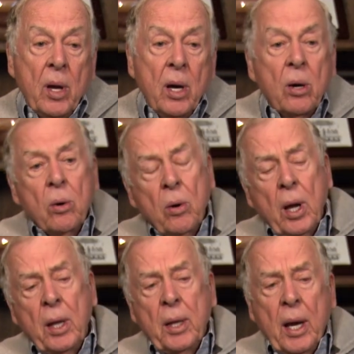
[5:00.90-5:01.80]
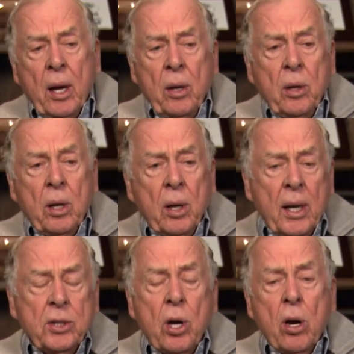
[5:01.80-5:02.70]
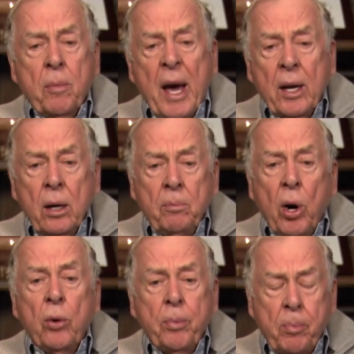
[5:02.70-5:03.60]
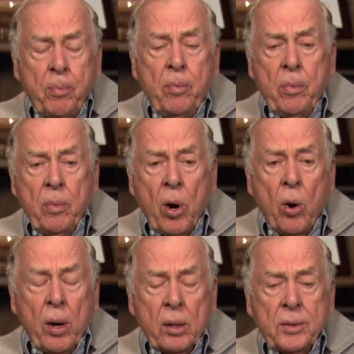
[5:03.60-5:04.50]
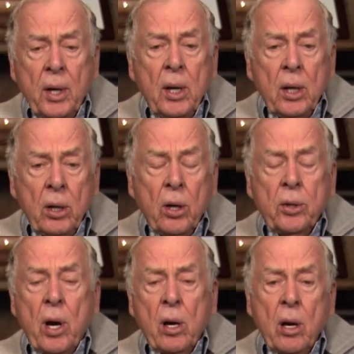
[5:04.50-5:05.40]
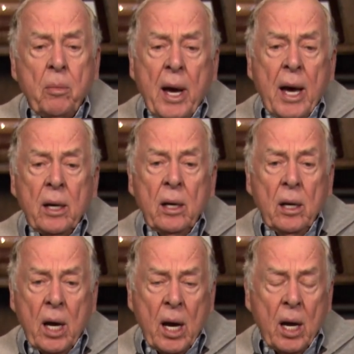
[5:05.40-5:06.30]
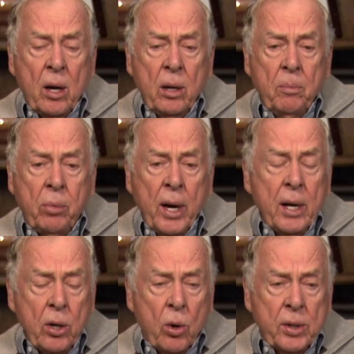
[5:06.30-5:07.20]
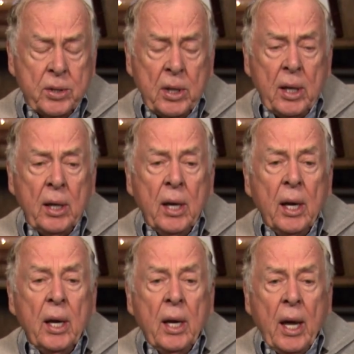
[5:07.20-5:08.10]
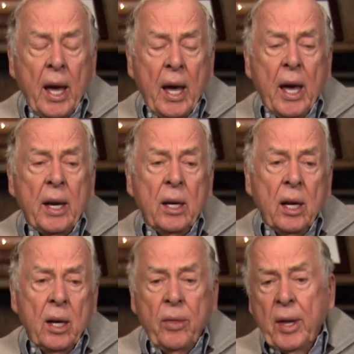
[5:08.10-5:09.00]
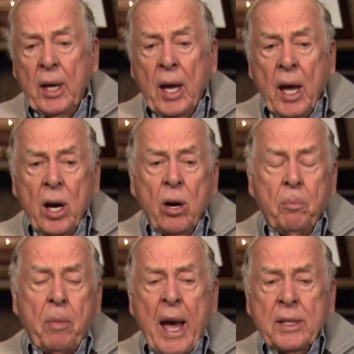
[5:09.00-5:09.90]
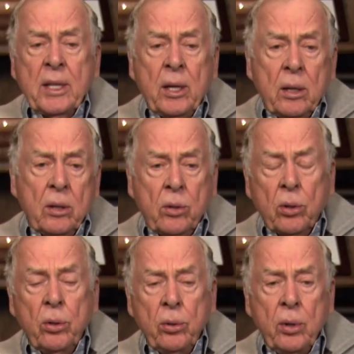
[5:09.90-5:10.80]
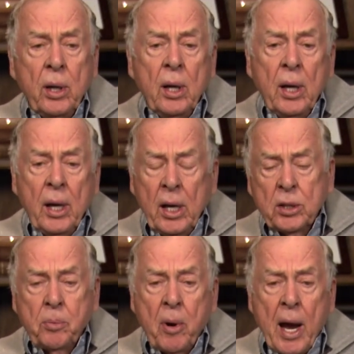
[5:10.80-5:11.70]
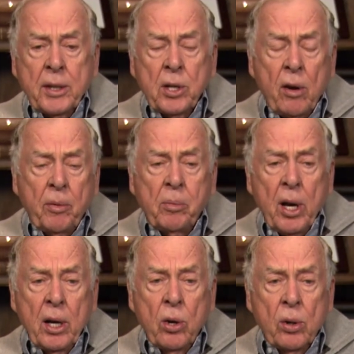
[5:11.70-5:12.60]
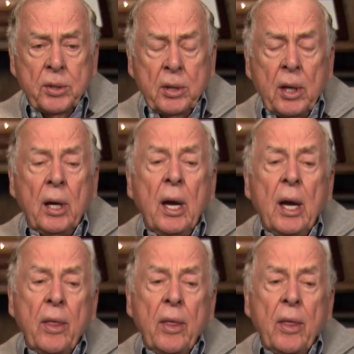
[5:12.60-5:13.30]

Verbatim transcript: Oh, let's talk about both oils. You're talking about uh, Brent North Sea and the Arab basket crude is priced off of Brent North Sea.